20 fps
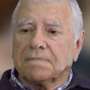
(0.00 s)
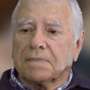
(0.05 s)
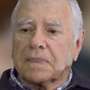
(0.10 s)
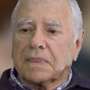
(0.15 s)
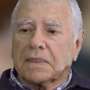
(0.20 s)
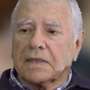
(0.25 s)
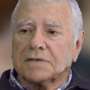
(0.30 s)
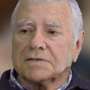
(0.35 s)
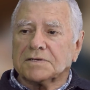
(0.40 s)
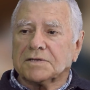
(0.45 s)

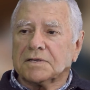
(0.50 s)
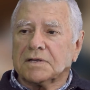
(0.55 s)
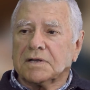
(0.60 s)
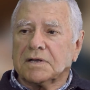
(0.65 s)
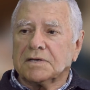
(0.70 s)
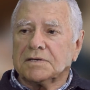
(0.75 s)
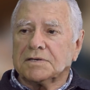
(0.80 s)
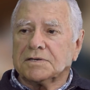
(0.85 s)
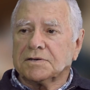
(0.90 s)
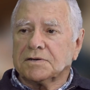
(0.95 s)
that's
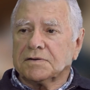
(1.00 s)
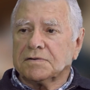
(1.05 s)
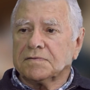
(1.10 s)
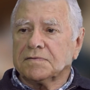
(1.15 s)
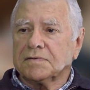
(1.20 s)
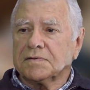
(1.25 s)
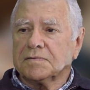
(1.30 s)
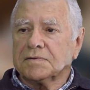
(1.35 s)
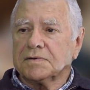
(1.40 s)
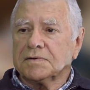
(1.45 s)
the nature
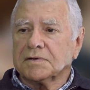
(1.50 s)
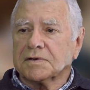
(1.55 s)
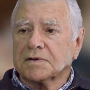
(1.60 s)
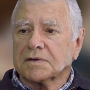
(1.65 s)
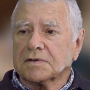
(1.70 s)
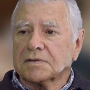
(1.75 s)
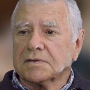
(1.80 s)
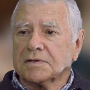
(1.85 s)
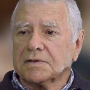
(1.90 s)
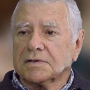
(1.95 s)
of the
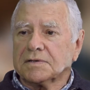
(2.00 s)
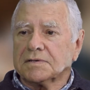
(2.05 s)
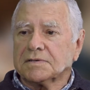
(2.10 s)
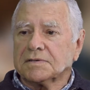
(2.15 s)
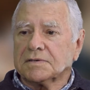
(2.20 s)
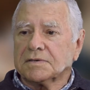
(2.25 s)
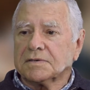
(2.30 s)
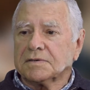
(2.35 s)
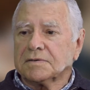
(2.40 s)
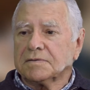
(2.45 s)
work,
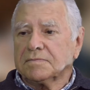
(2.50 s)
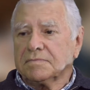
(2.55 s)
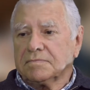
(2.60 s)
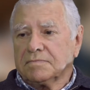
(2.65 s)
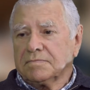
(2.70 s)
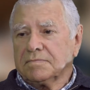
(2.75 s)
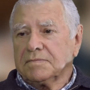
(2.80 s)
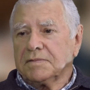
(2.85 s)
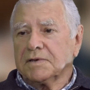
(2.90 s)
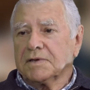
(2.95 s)
that
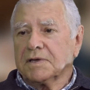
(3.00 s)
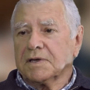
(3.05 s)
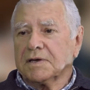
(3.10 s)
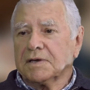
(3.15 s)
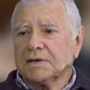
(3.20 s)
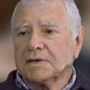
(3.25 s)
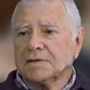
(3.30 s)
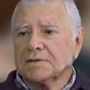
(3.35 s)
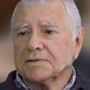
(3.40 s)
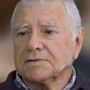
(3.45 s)
you
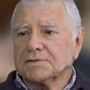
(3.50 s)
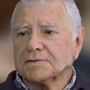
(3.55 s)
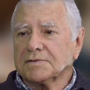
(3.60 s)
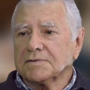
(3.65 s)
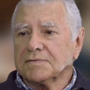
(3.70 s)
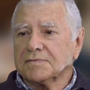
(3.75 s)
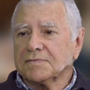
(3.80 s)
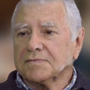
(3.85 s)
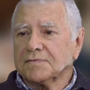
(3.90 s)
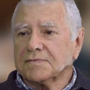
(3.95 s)
can't sort
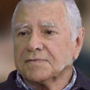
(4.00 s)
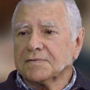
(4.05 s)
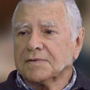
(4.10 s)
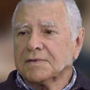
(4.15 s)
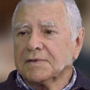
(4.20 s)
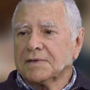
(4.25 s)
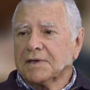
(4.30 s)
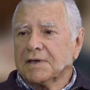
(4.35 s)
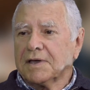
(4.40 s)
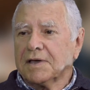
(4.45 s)
of
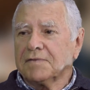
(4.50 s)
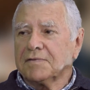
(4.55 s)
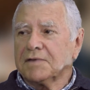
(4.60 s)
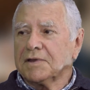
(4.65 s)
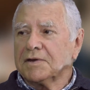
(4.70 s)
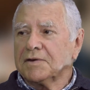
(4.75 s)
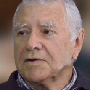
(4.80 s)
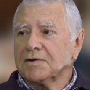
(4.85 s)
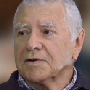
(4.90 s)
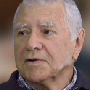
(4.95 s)
have it
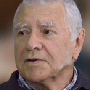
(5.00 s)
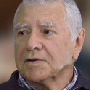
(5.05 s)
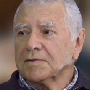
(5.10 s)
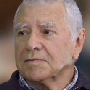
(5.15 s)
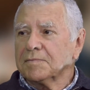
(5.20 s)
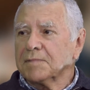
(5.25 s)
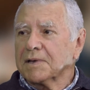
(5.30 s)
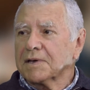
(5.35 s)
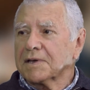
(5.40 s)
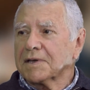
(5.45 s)
in your own
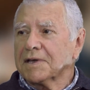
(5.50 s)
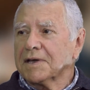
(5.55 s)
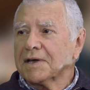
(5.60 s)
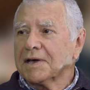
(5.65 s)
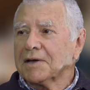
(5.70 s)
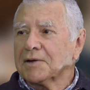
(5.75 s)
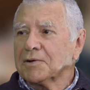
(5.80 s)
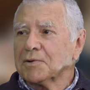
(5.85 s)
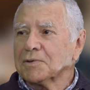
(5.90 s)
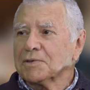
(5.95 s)

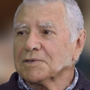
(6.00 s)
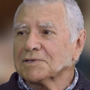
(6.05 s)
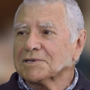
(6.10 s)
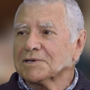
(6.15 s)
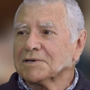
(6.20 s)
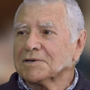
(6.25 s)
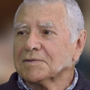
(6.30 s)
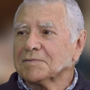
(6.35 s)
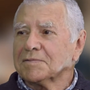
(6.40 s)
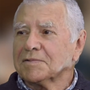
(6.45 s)
backyard all the
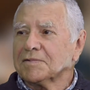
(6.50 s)
time.